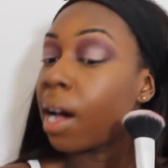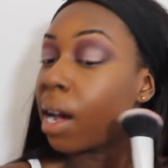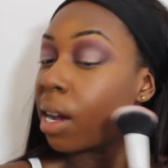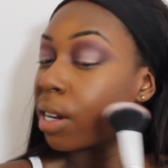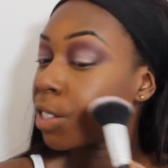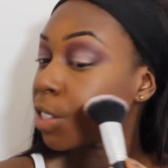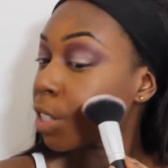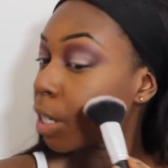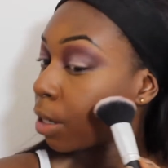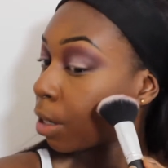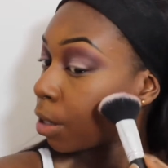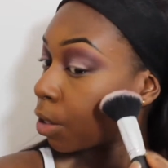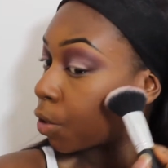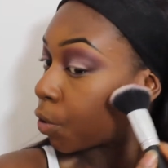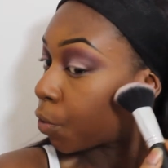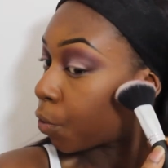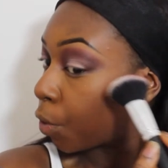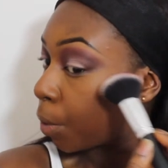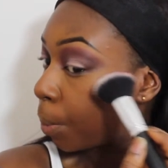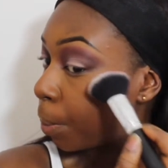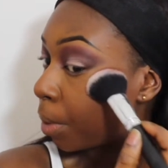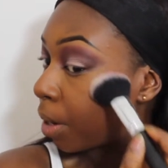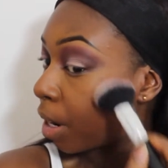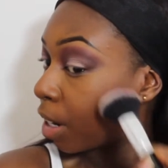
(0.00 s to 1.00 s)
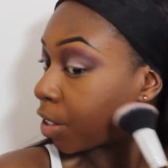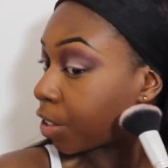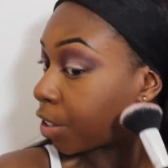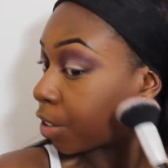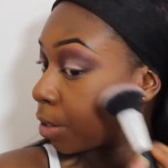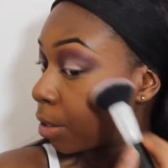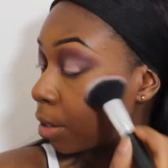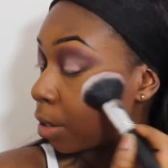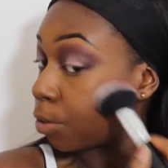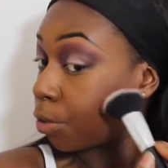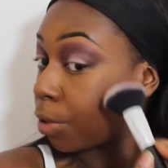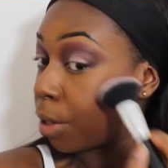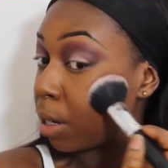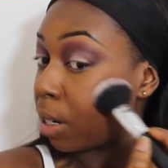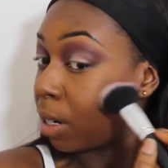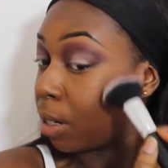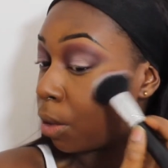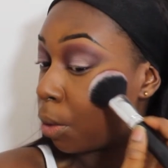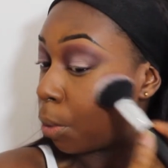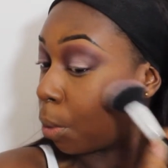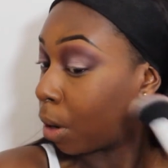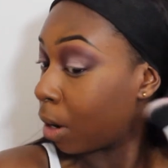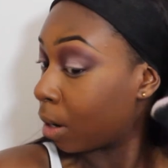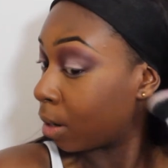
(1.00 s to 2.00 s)
Eyeshadows for blushes are really
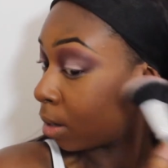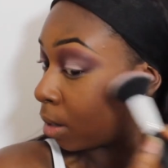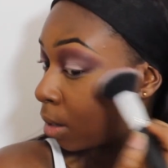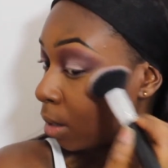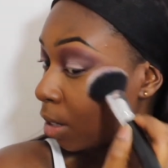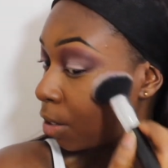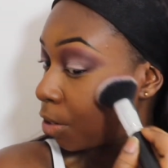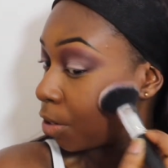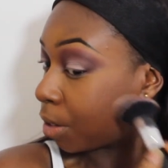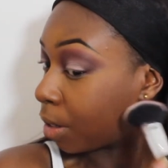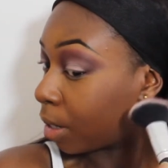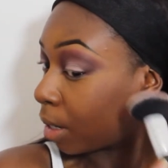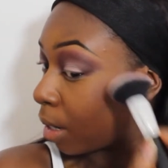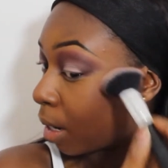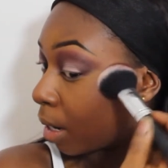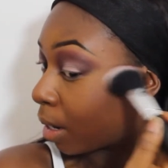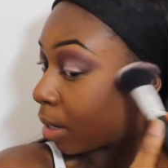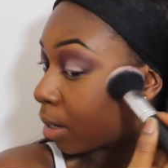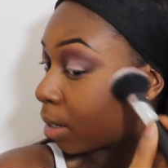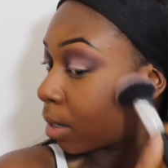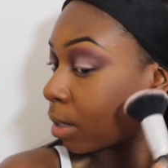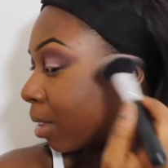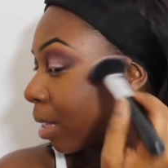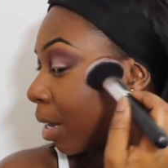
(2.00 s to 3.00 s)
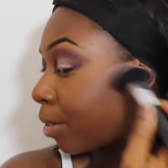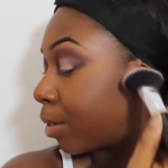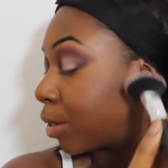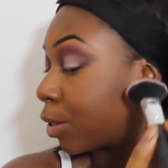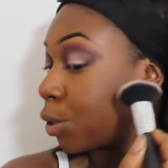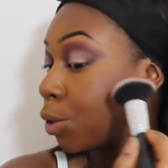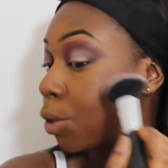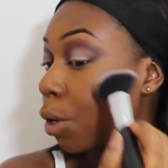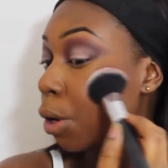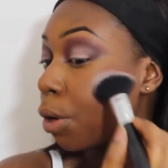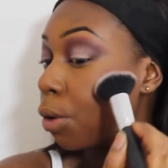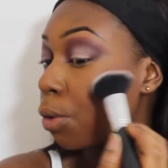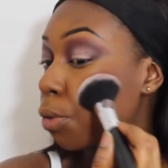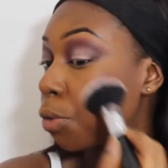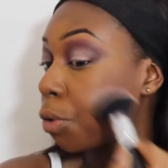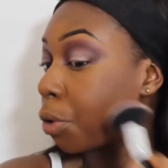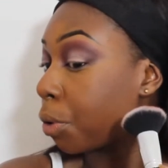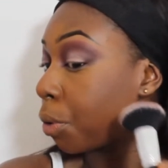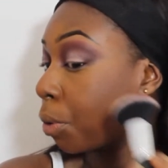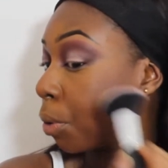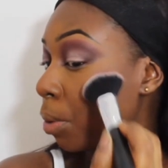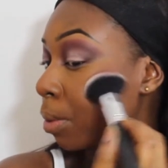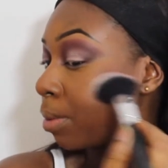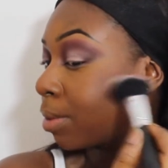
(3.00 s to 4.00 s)
the one. Literally, like, there is no
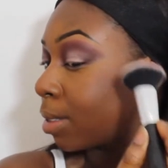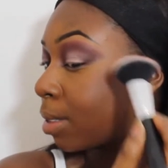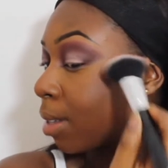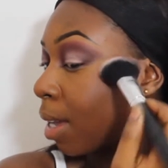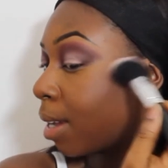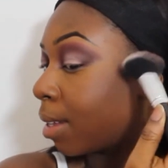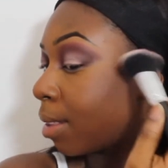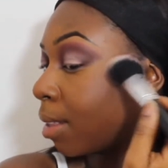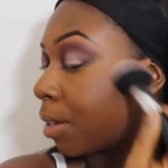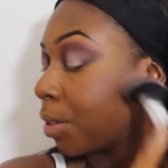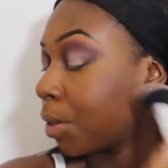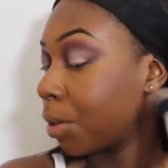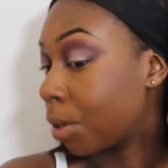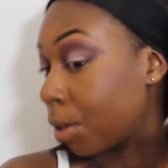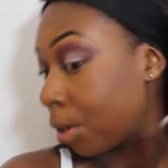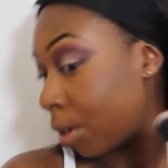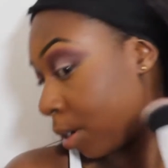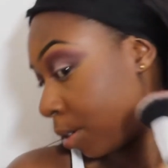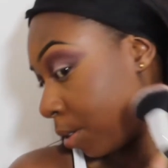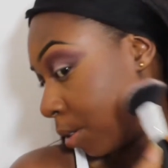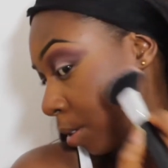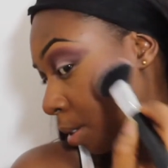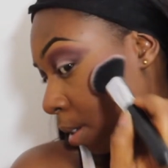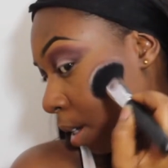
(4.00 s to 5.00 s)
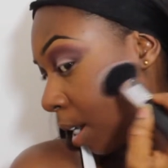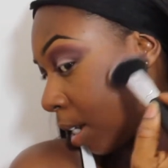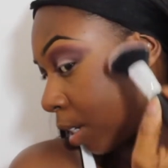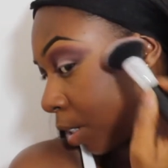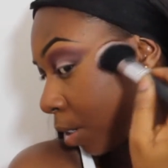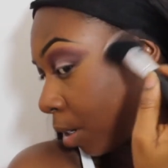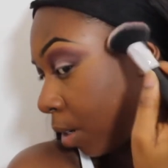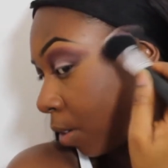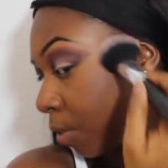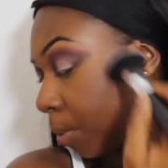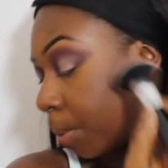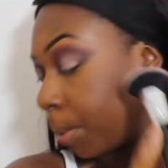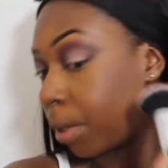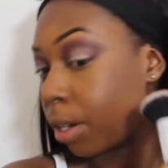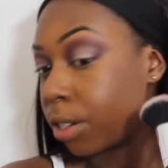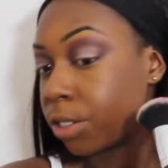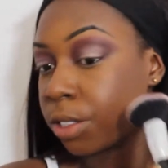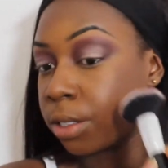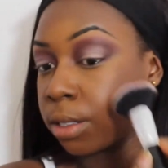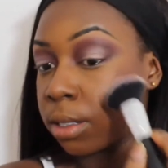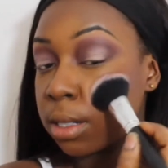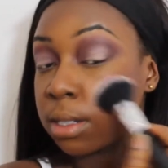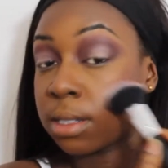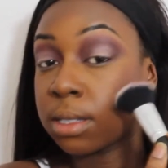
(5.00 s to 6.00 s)
rule saying that you can't use eyeshadow for
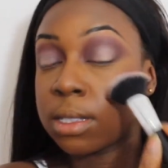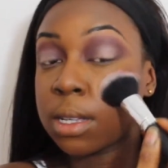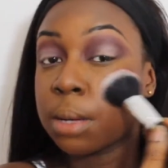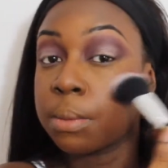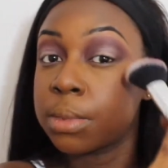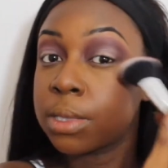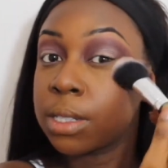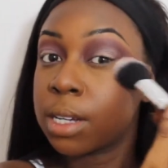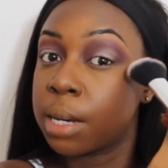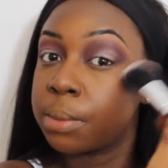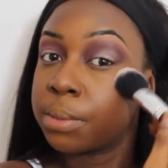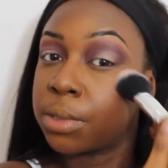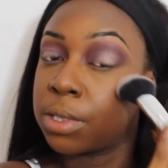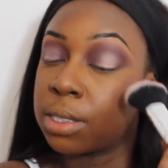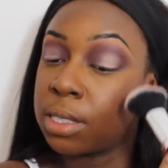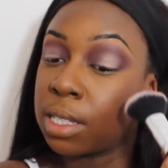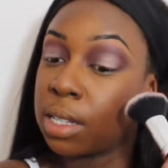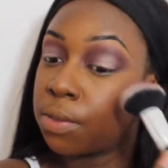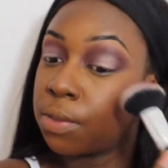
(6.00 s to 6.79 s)
blushes, and sometimes it's